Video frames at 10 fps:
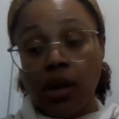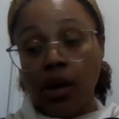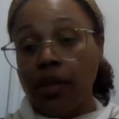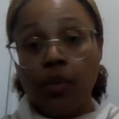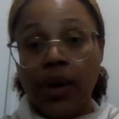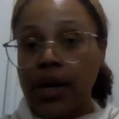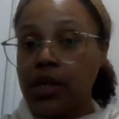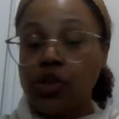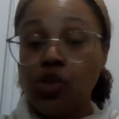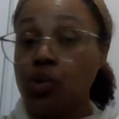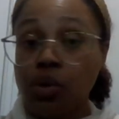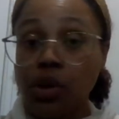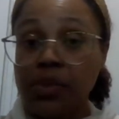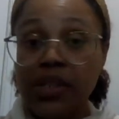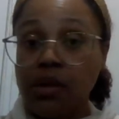Otherwise, you're going
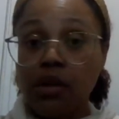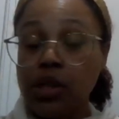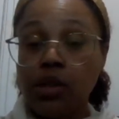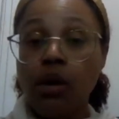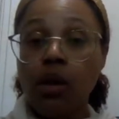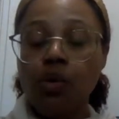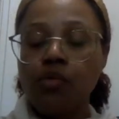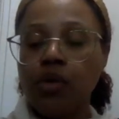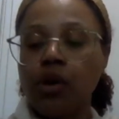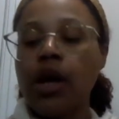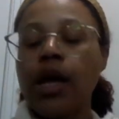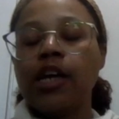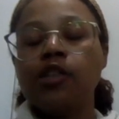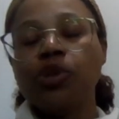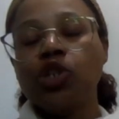to be starting all over,
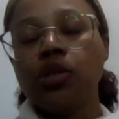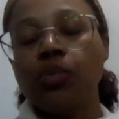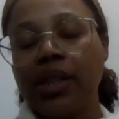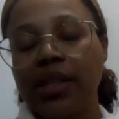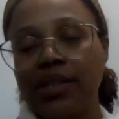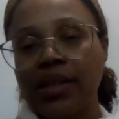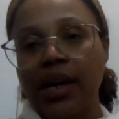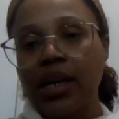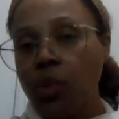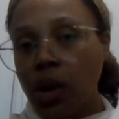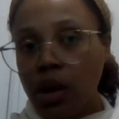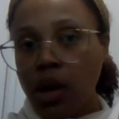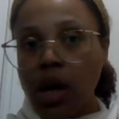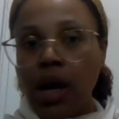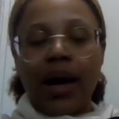especially with design
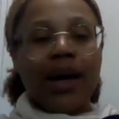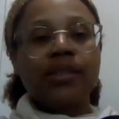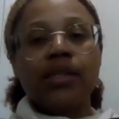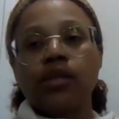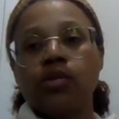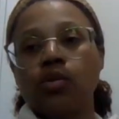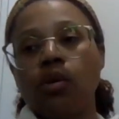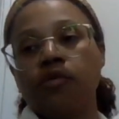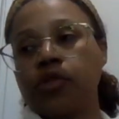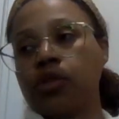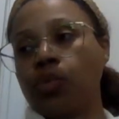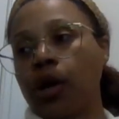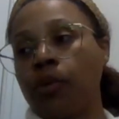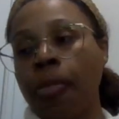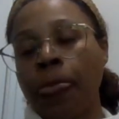work. I see that so often
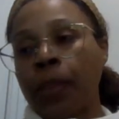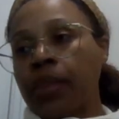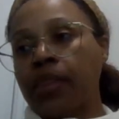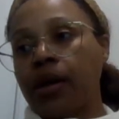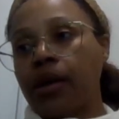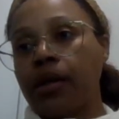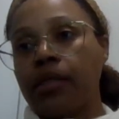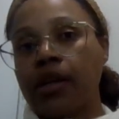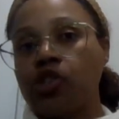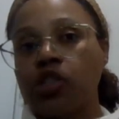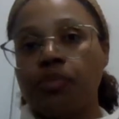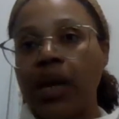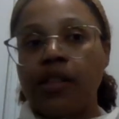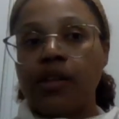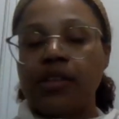where they just
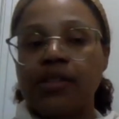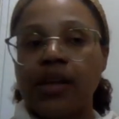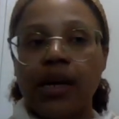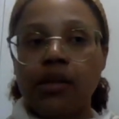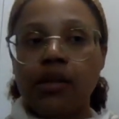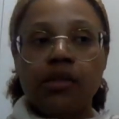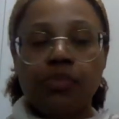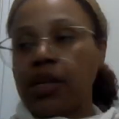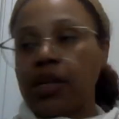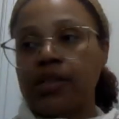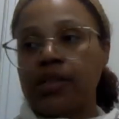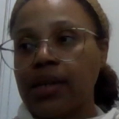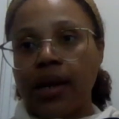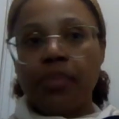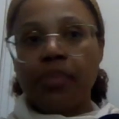pay the designers because
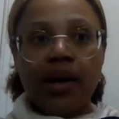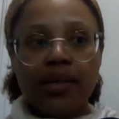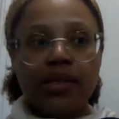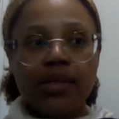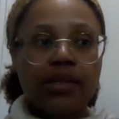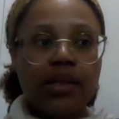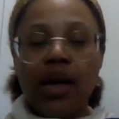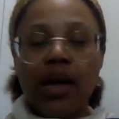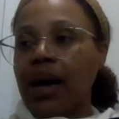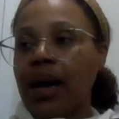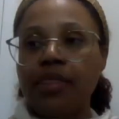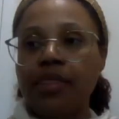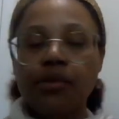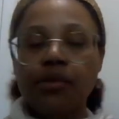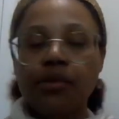time passes and
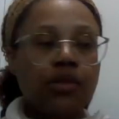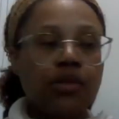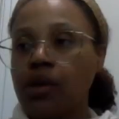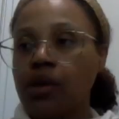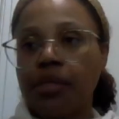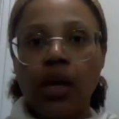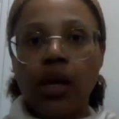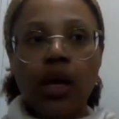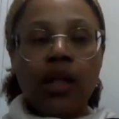there is nothing.